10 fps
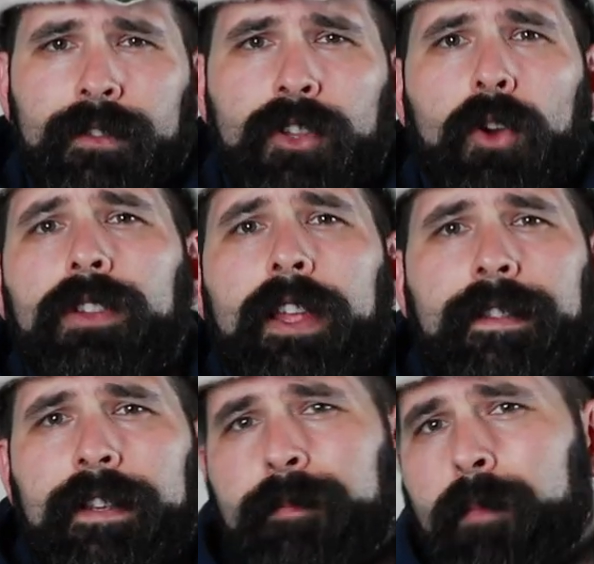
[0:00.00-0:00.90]
Don't
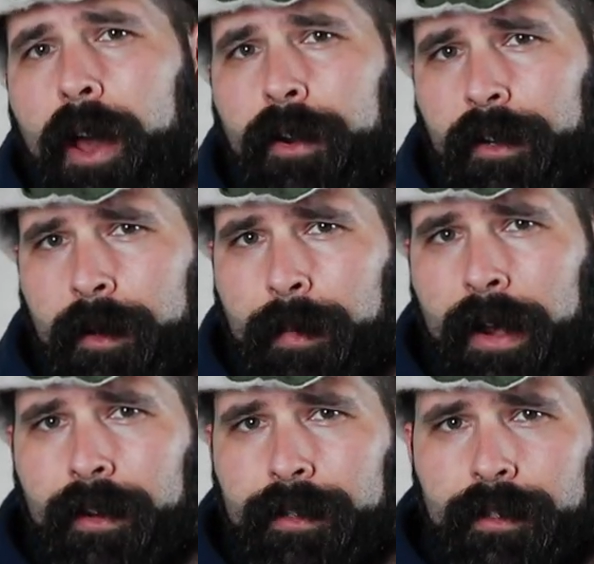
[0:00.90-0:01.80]
let these modern
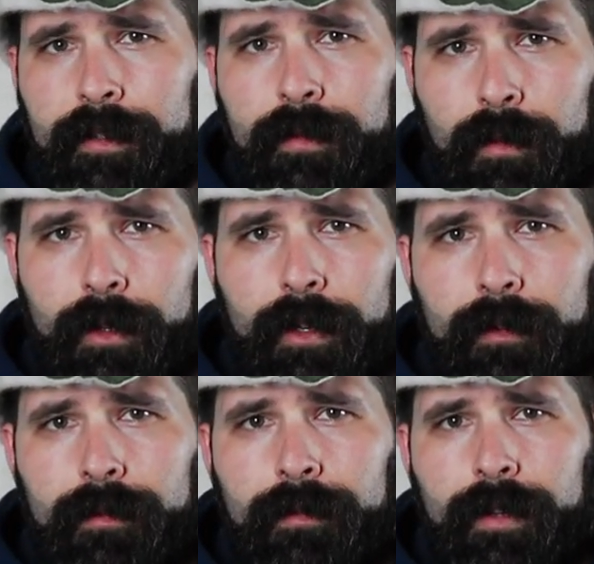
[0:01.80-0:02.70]
comparisons fool
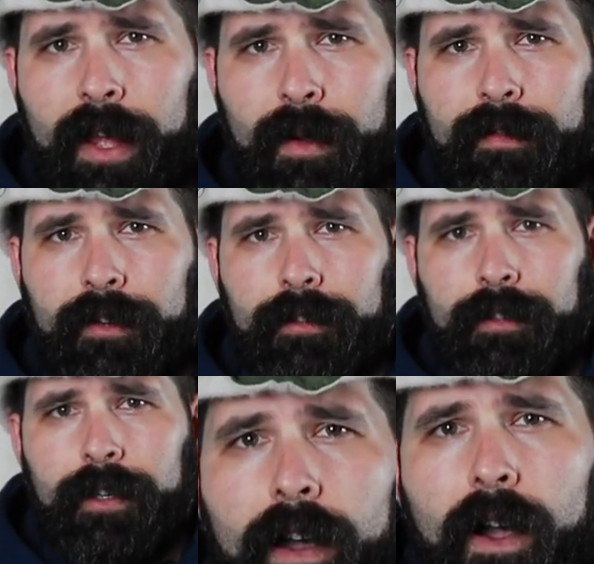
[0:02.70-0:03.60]
you, however.
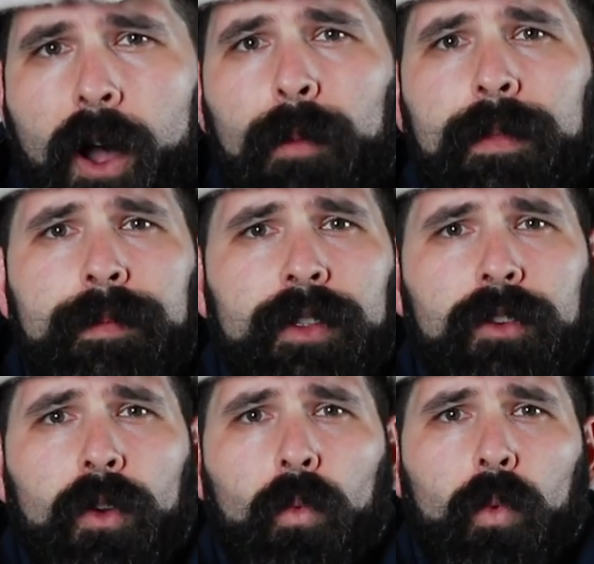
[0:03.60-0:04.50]
Almond
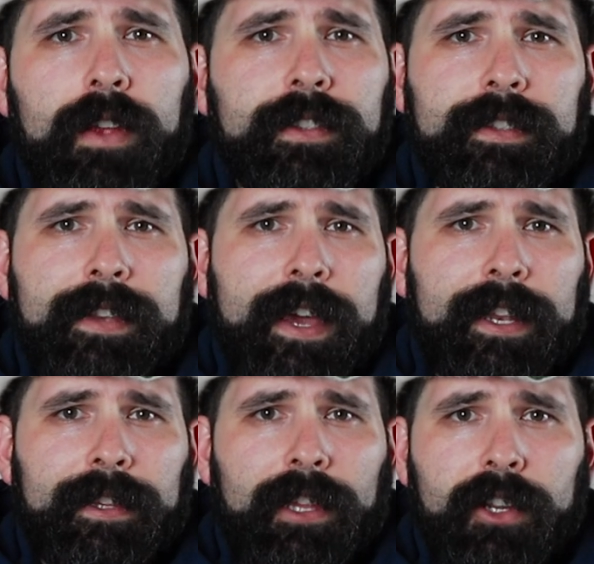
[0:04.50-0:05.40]
milk was not
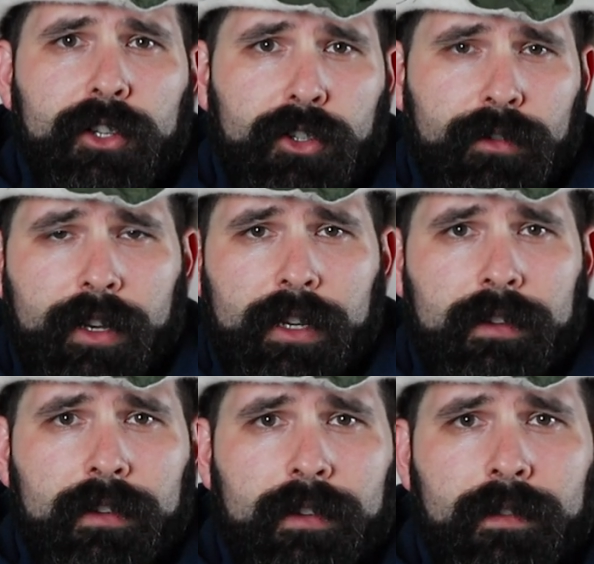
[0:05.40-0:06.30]
a luxury
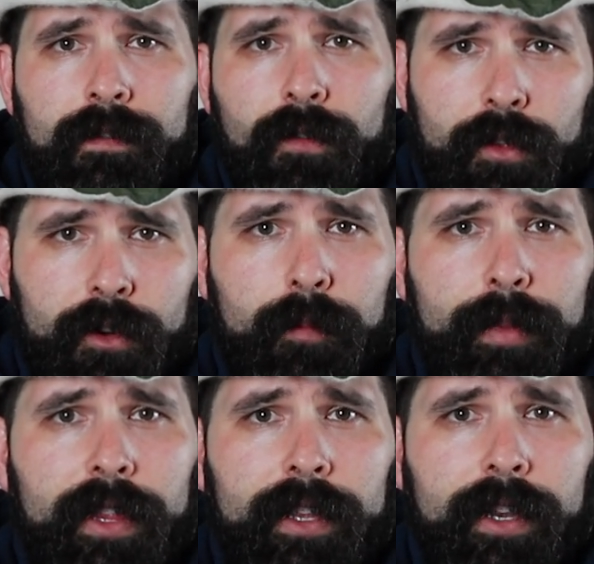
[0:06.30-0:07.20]
for the
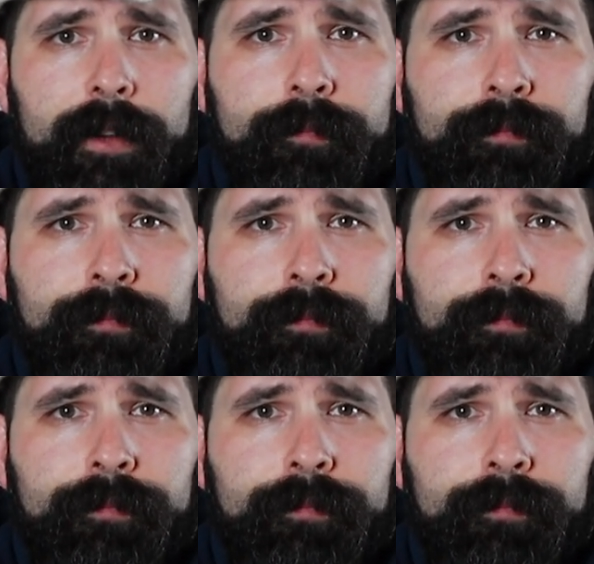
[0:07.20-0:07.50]
nobility.